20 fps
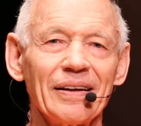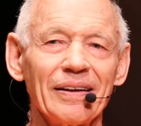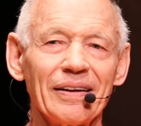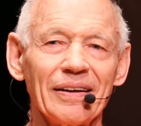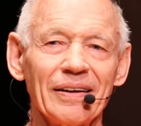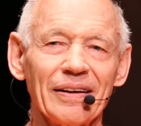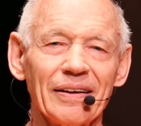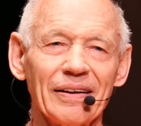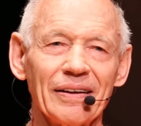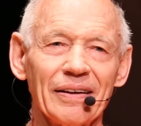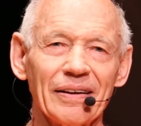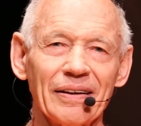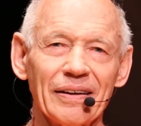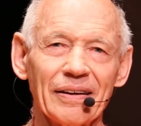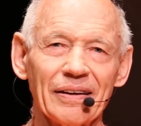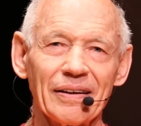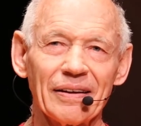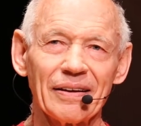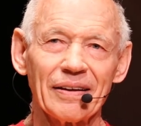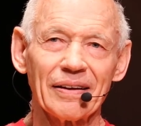
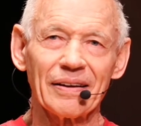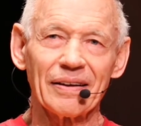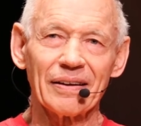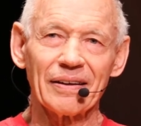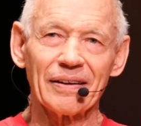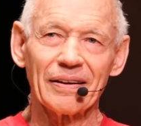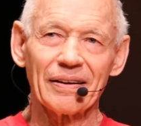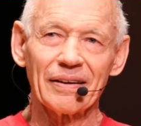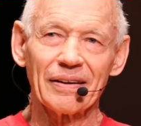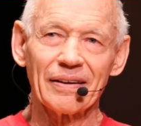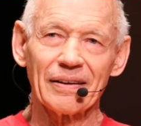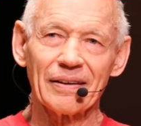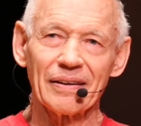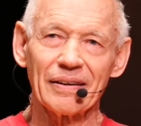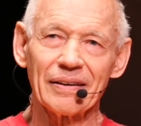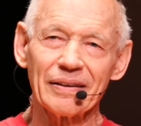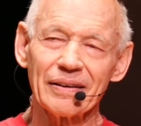(silence)